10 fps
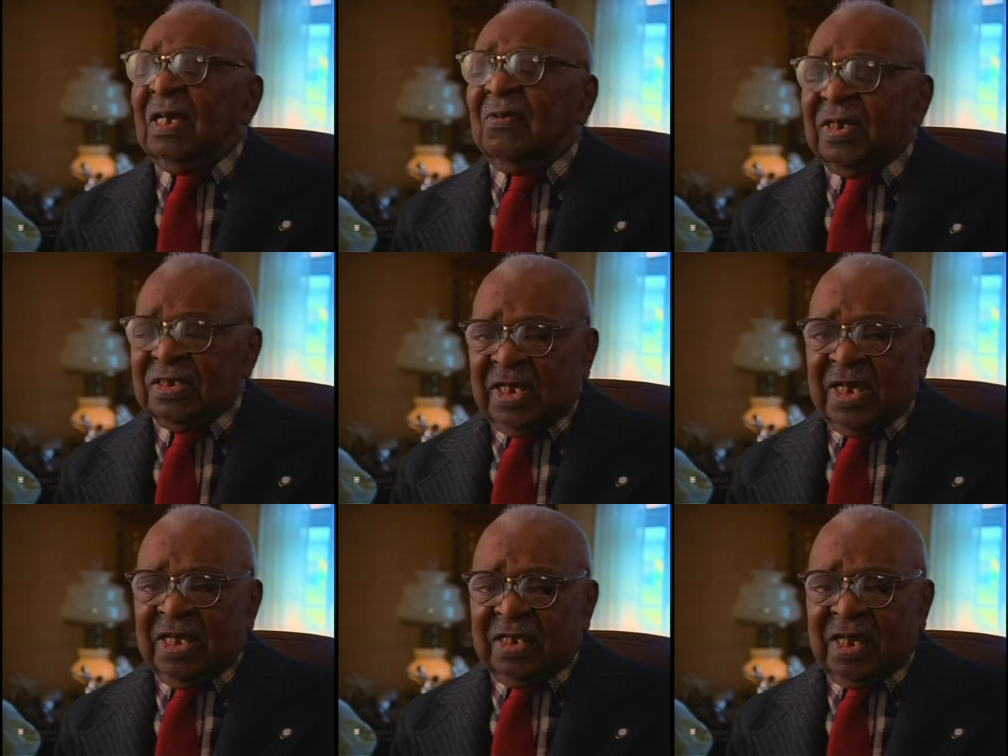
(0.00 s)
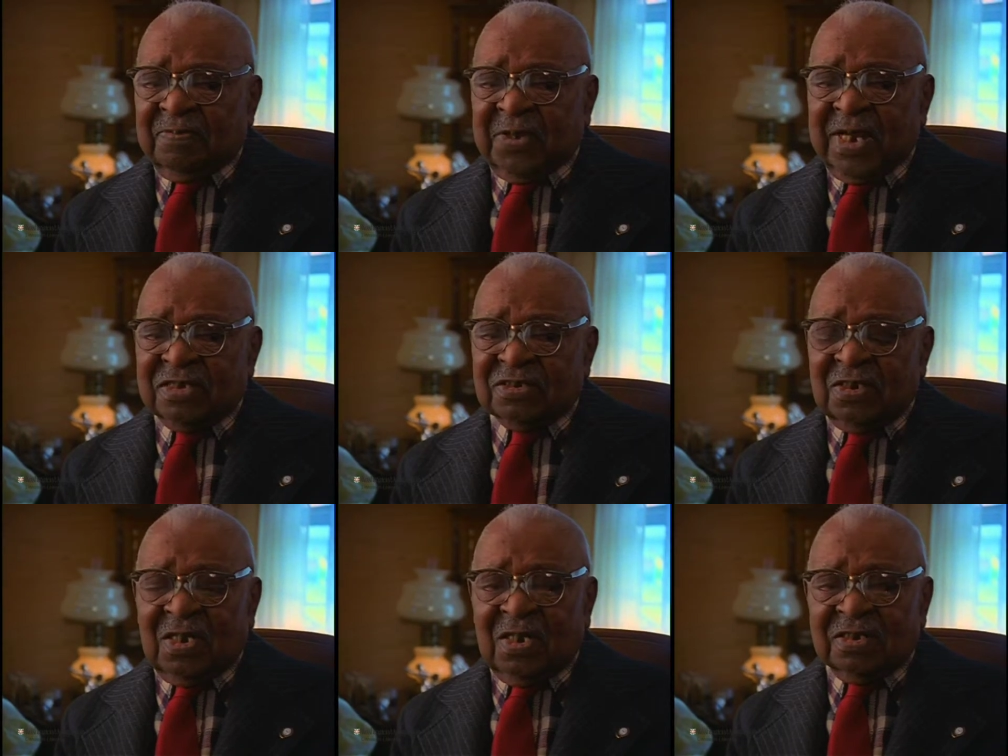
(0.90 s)
one day, and I prayed
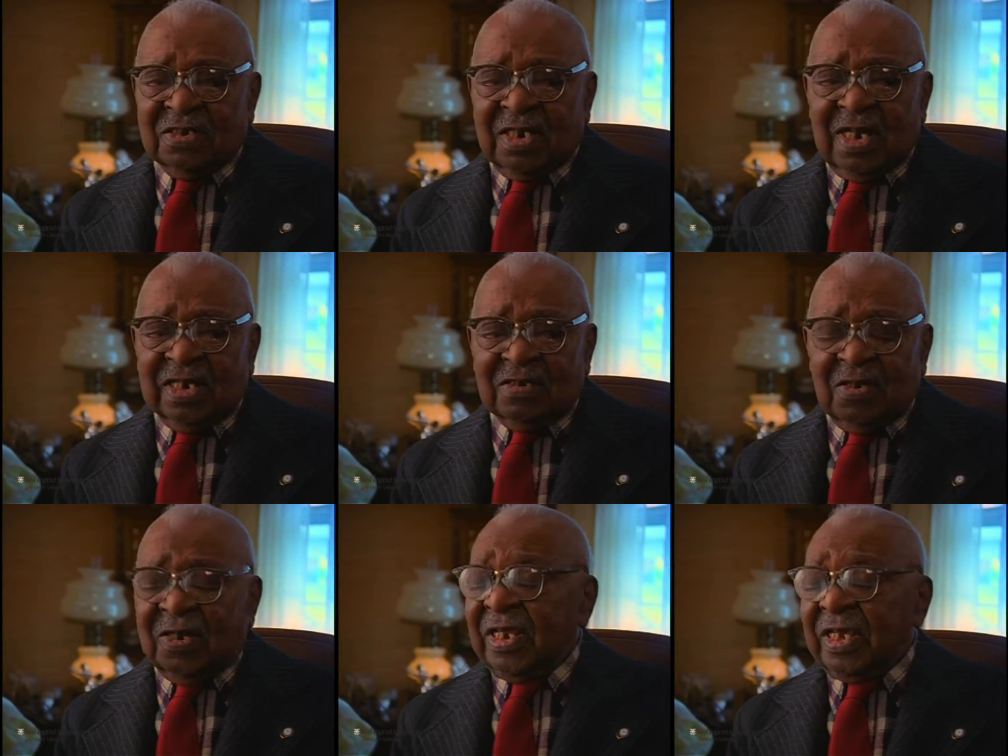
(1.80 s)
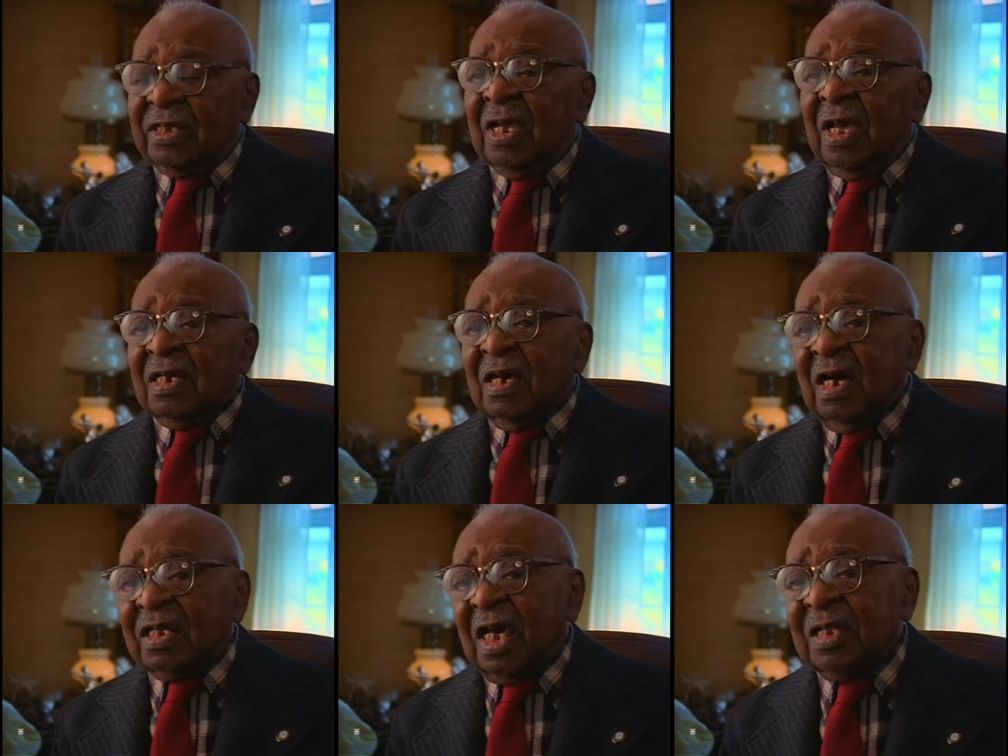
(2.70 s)
so hard that I could hardly get
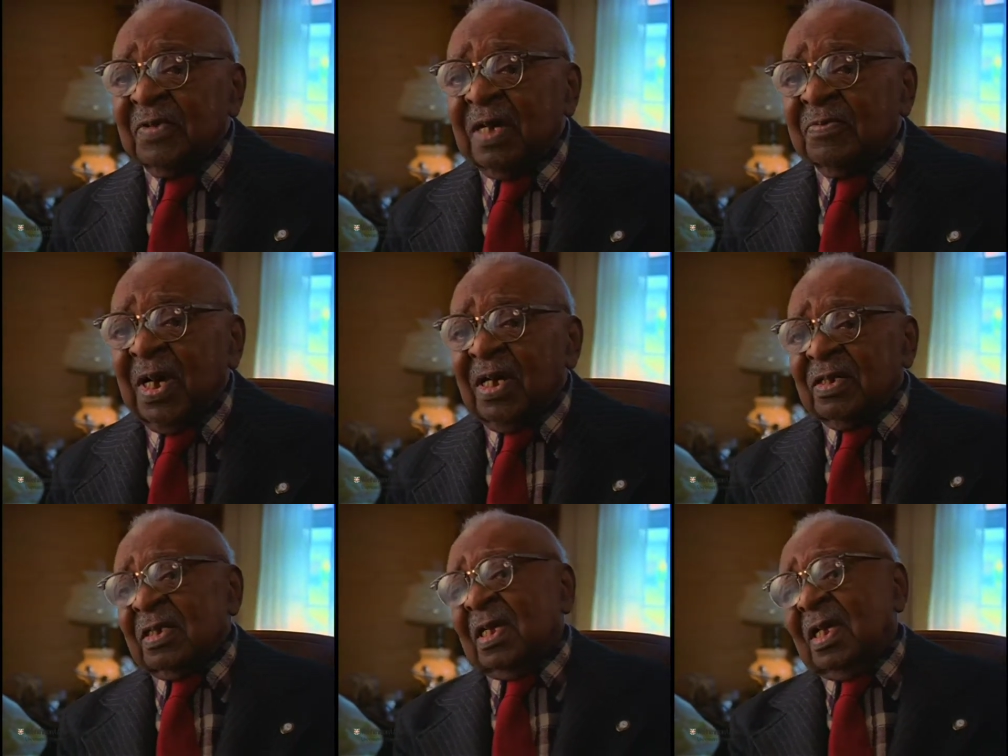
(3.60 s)
God out of my mouth.